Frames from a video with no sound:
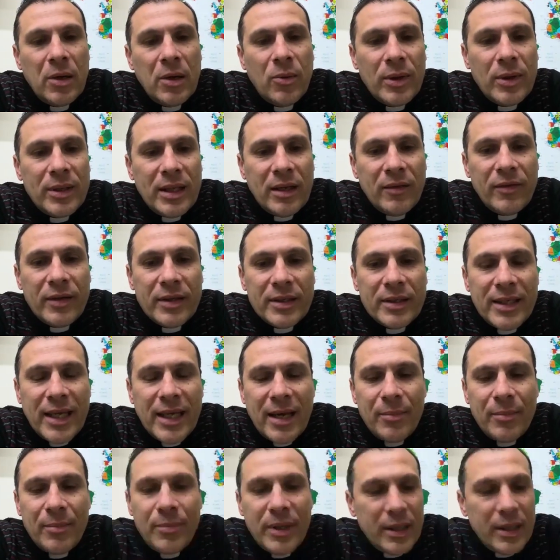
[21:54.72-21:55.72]
Whatever is
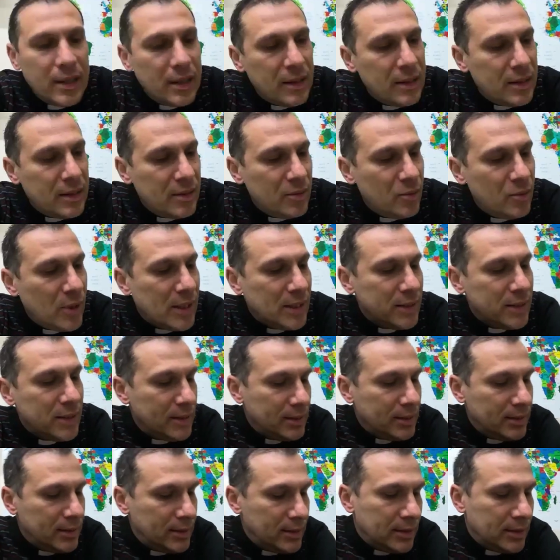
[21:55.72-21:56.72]
happening to us
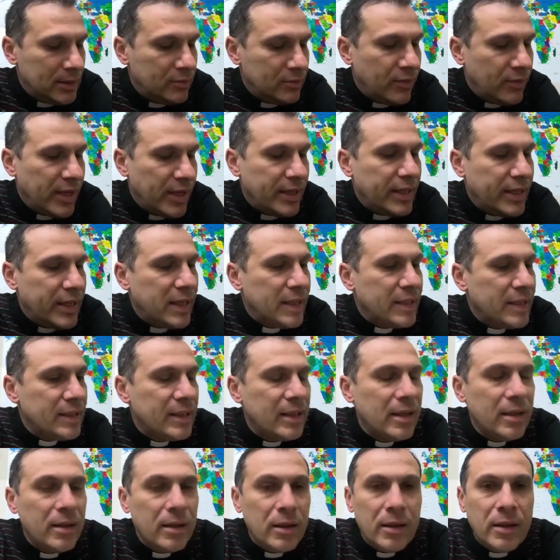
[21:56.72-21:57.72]
is fine.
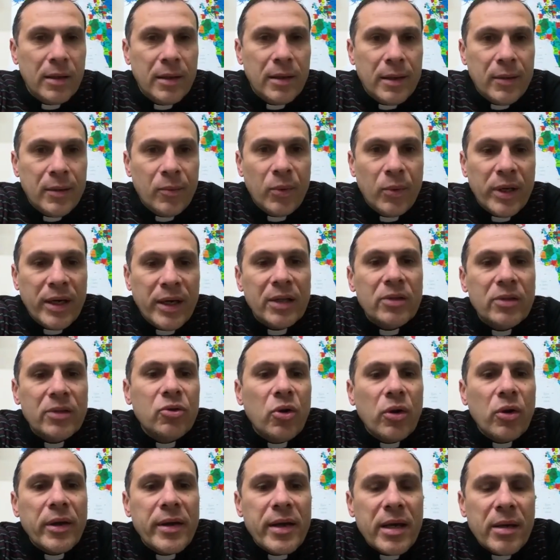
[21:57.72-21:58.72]
And we're not
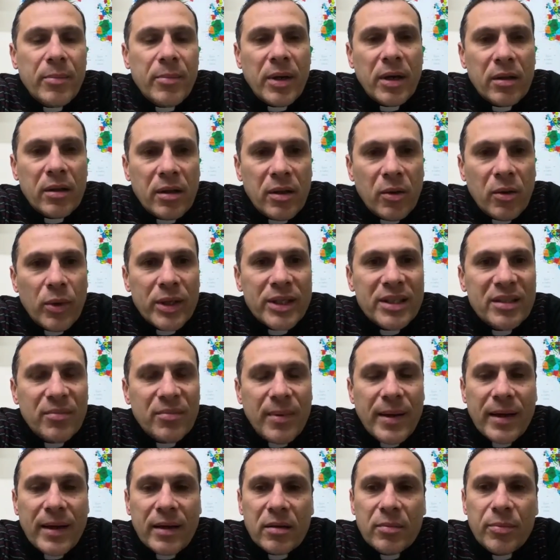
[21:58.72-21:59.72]
talking about the West
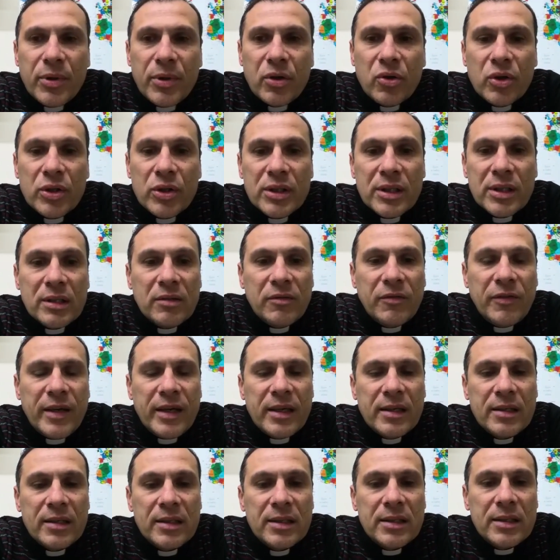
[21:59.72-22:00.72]
Bank because it
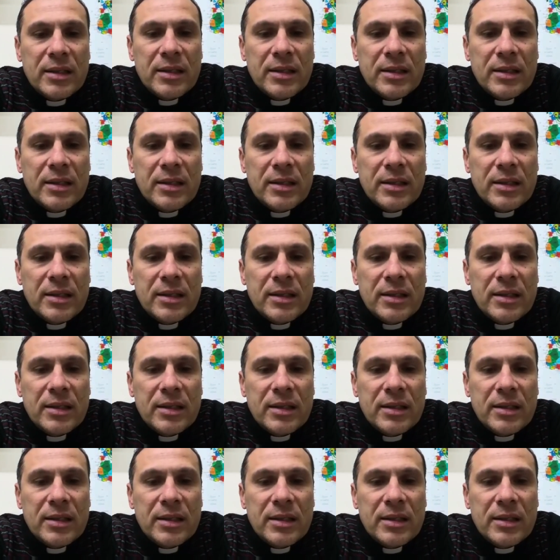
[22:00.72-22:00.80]
feels